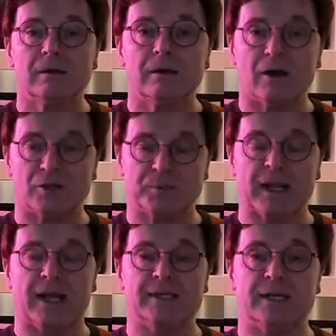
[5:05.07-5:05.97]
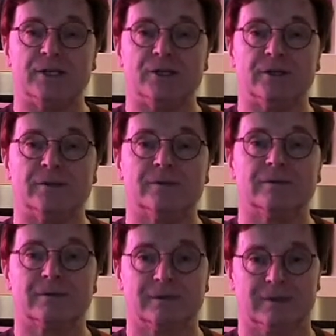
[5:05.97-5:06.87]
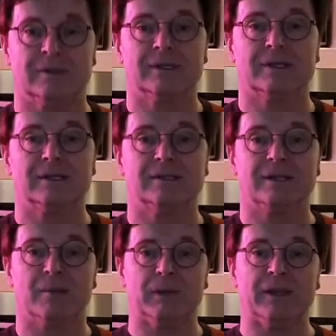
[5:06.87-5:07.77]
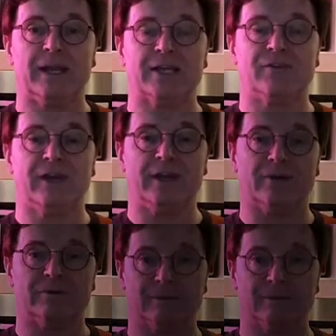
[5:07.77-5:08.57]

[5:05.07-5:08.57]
hospitalization. It'll be in the next video.